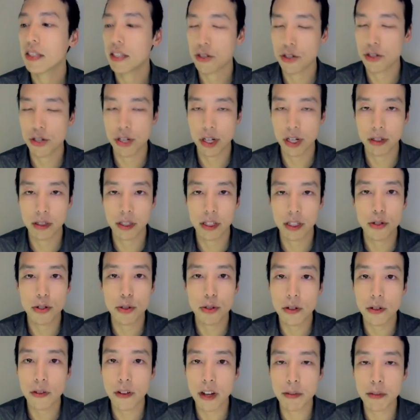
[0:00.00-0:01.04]
These are generally
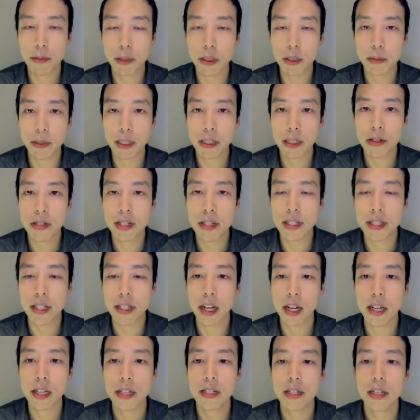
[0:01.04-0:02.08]
2 to 5 millimeters in
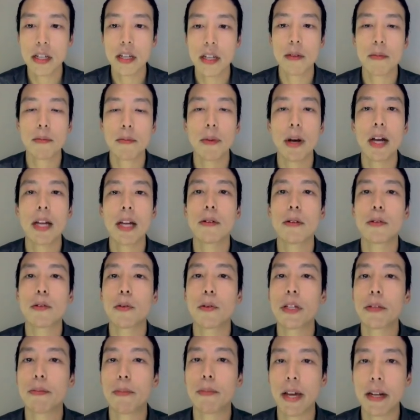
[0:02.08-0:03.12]
size, but
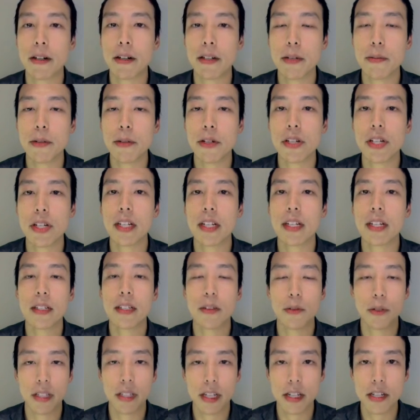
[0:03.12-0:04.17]
with better imaging,
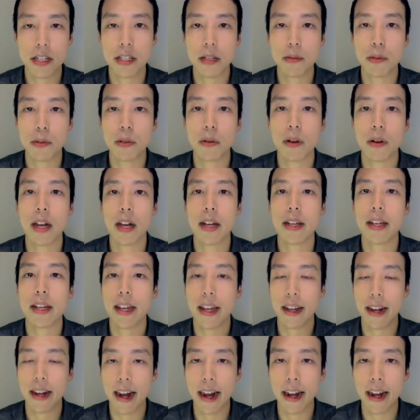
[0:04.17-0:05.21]
with SWI
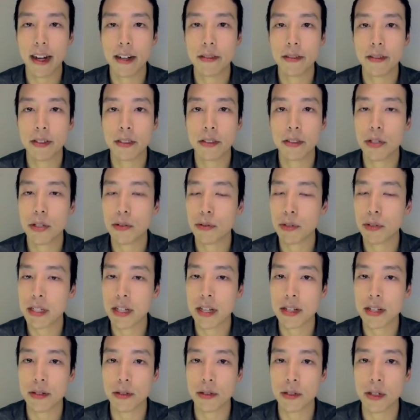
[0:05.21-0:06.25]
at higher field, 3
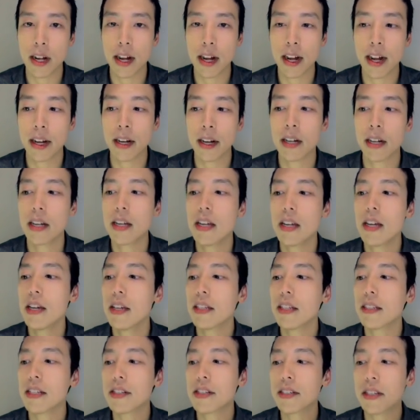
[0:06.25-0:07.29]
Tesla or higher,
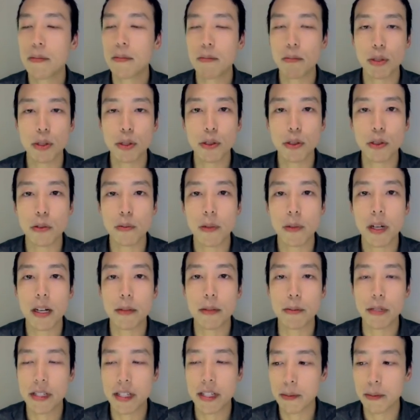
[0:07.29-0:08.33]
these can bloom
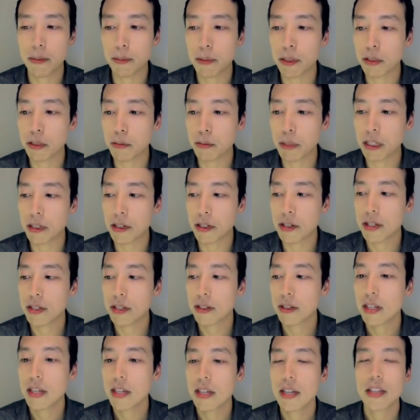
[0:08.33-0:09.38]
up to 10 millimeters.
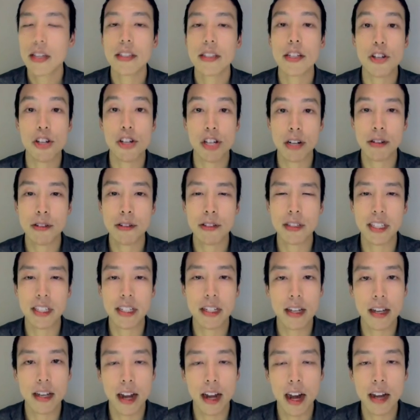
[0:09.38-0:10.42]
They're
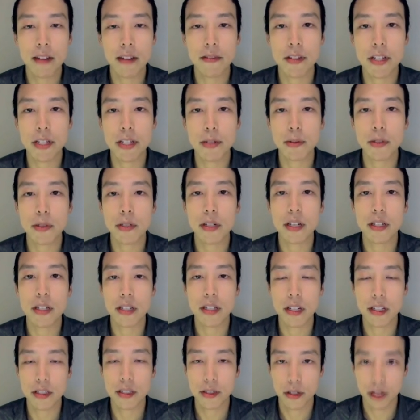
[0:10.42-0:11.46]
generally not visible
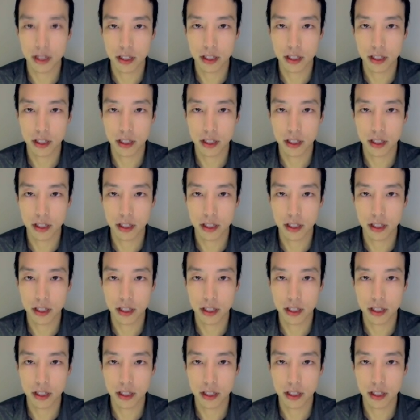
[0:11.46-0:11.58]
on